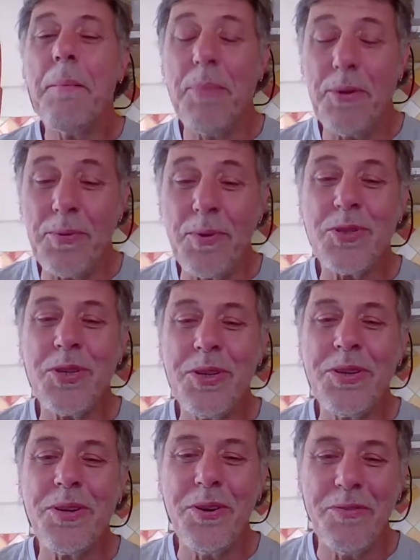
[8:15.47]
but the
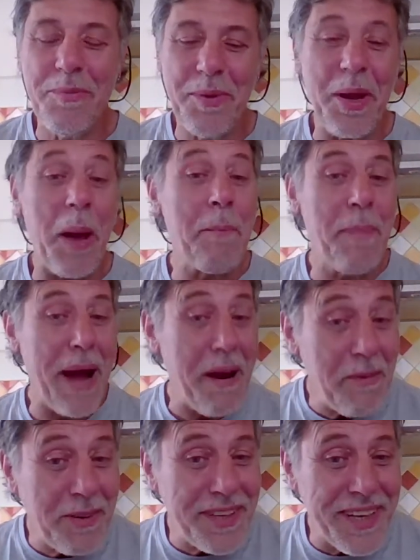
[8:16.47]
Russian government
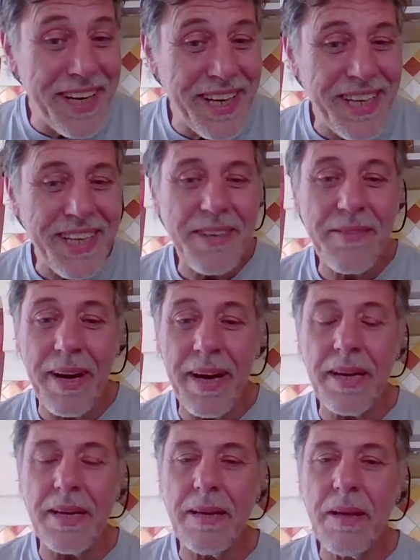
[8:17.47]
apparently,
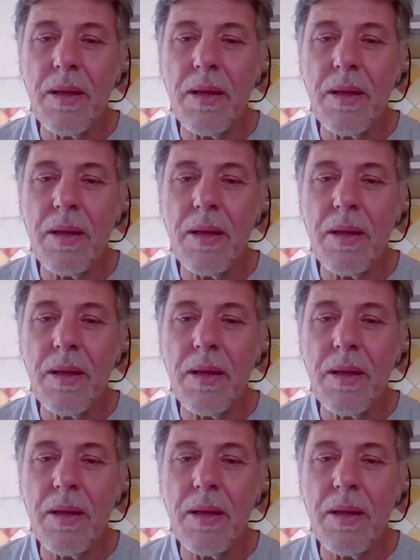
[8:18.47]
right,